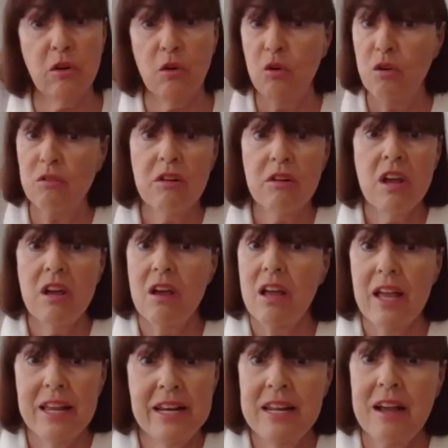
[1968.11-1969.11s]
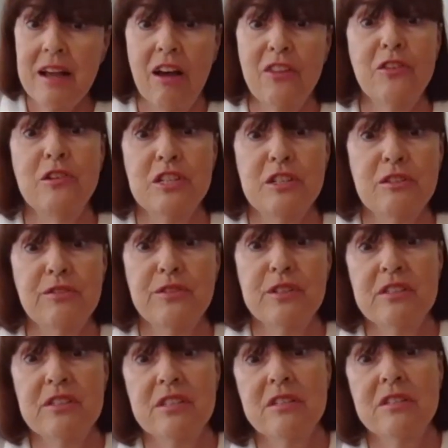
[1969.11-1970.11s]
or any other
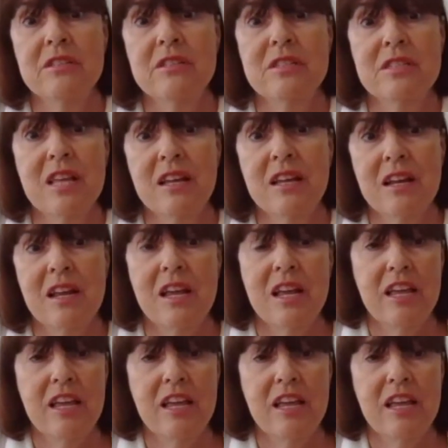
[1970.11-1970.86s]
differences that